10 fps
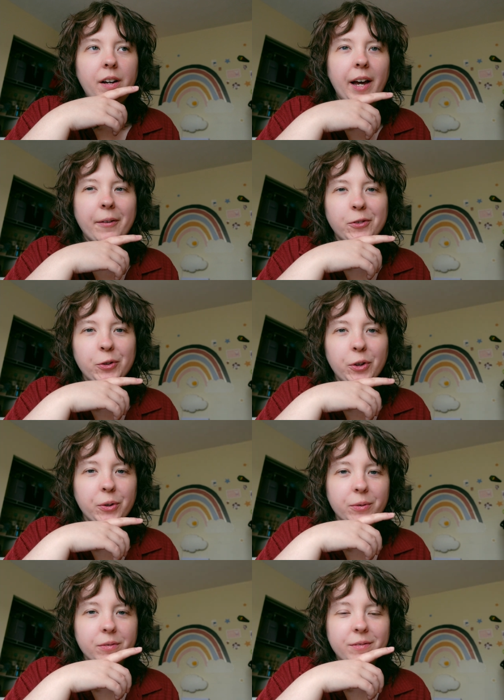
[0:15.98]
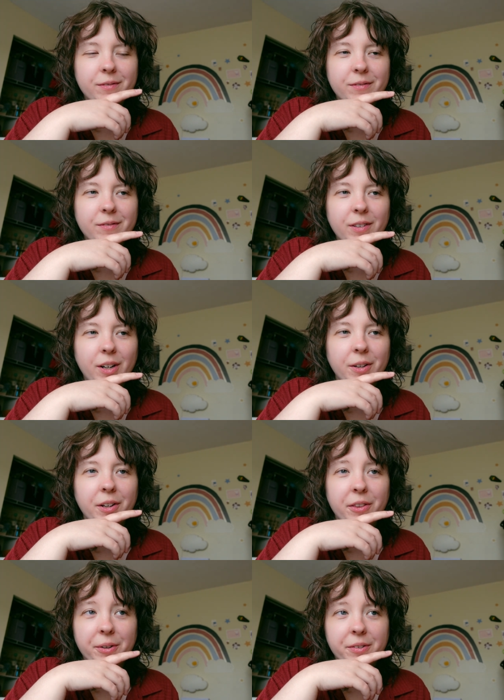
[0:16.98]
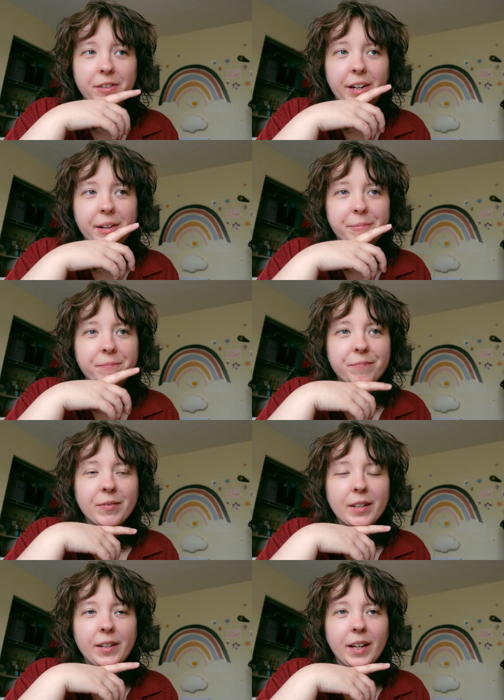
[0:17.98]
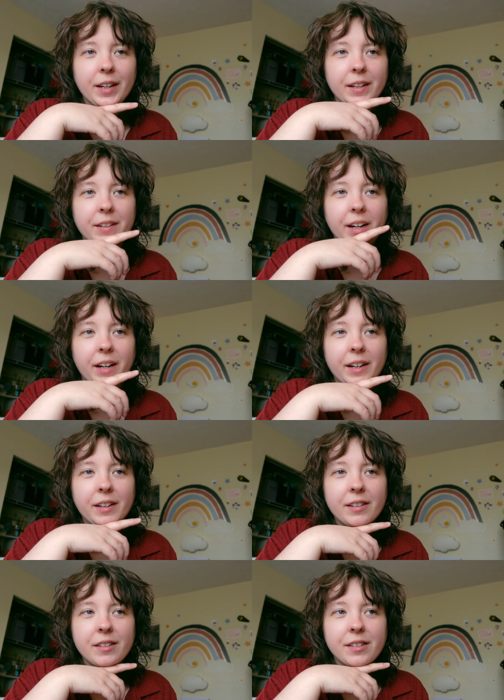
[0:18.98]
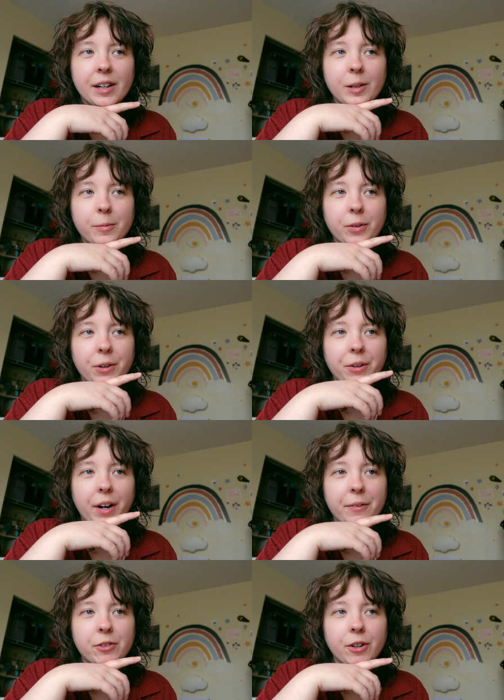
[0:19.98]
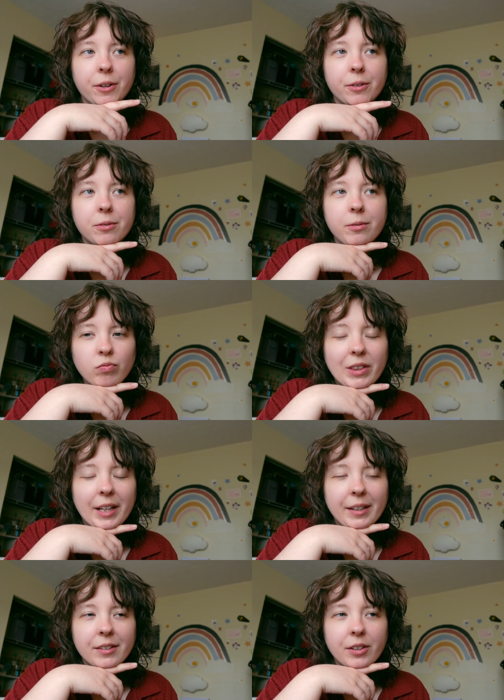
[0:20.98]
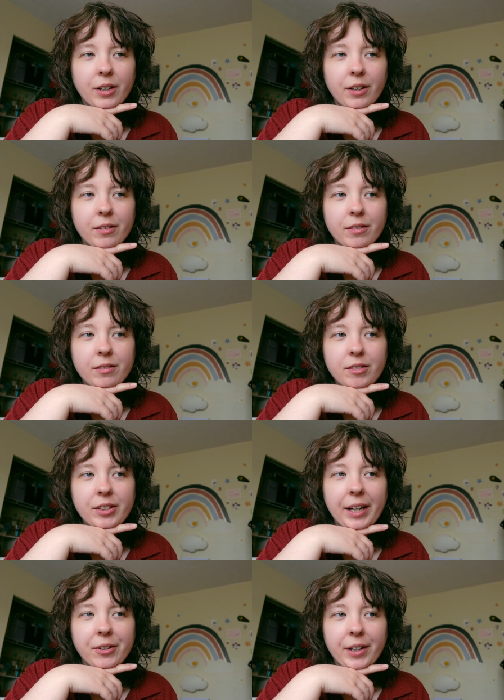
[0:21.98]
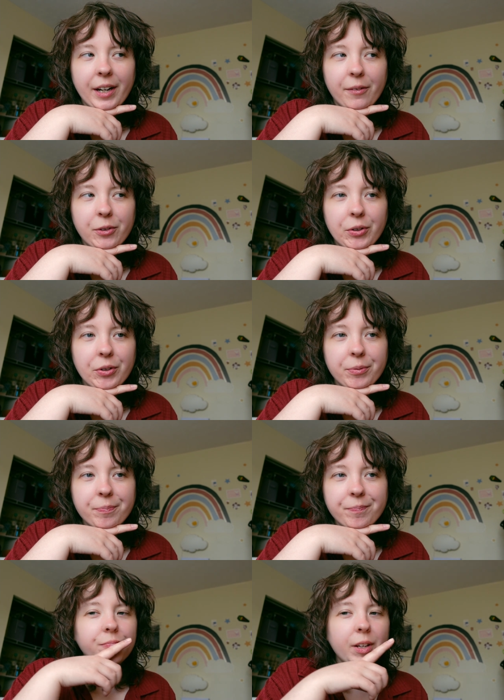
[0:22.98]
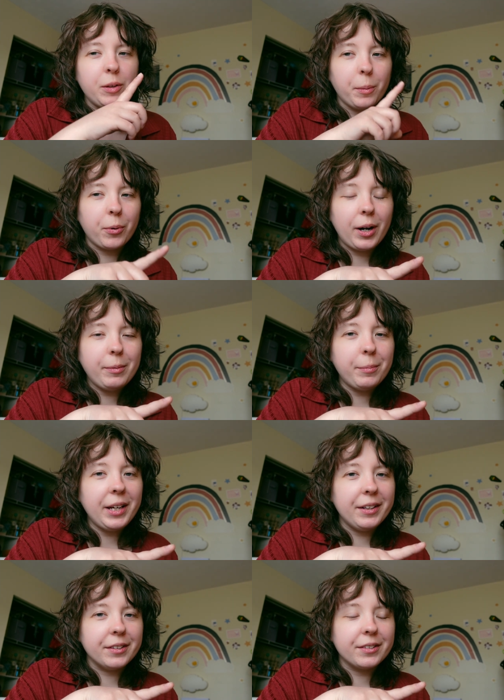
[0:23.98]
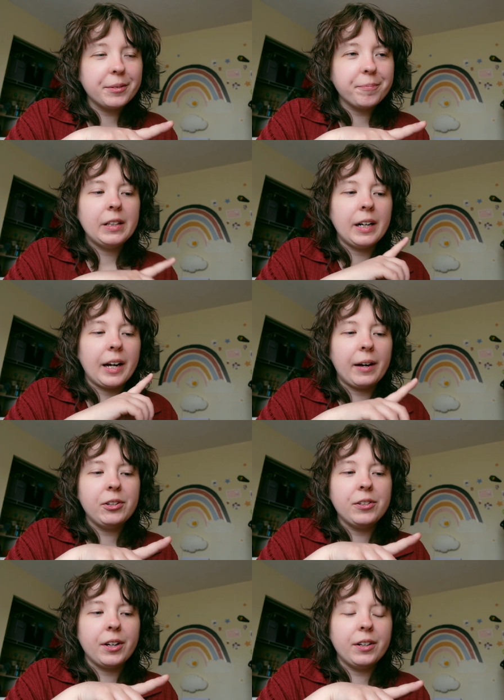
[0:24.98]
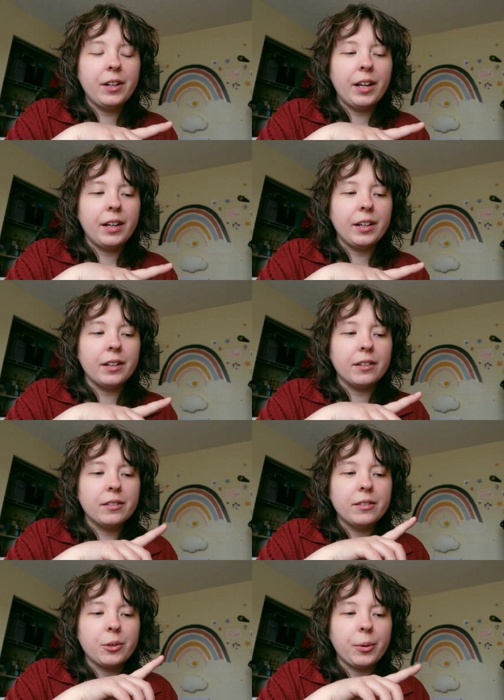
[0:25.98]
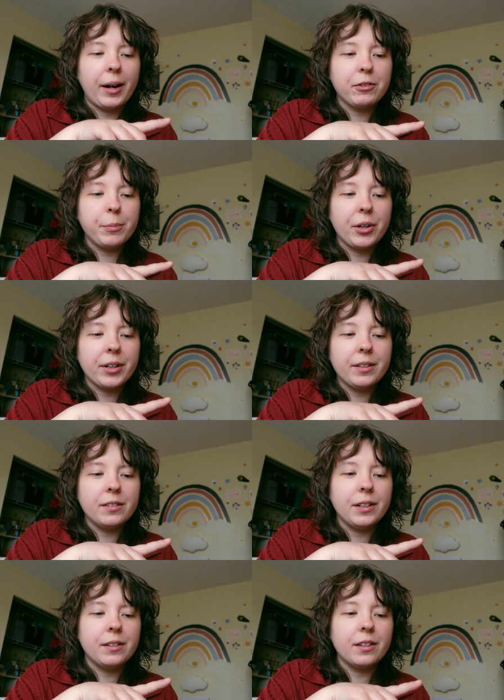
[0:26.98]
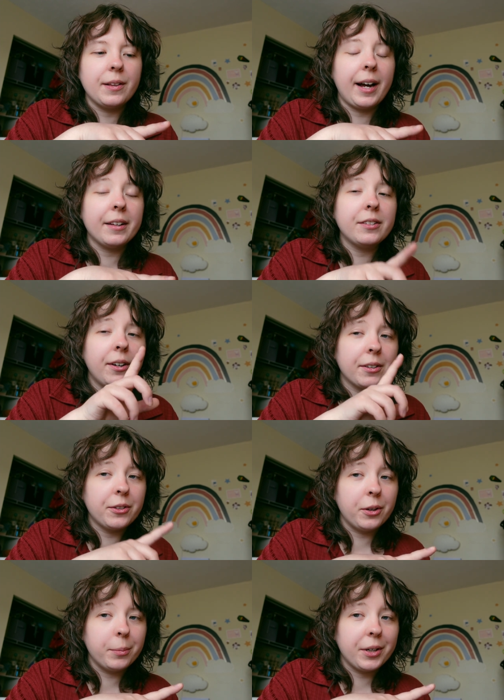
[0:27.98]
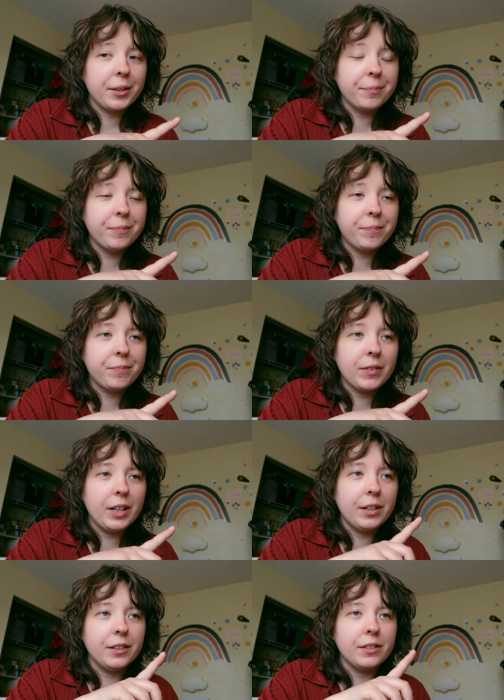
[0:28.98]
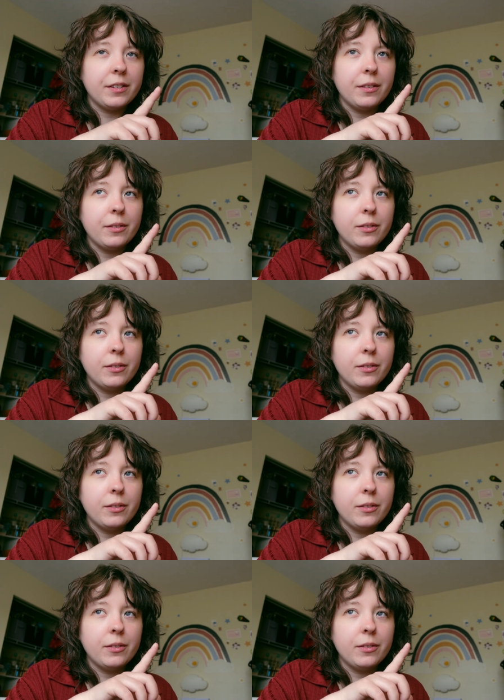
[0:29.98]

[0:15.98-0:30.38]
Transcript: afternoon on a Thursday, and I signed up for a craft show that is on Saturday afternoon. The problem is, I haven't done a craft market since last October. It is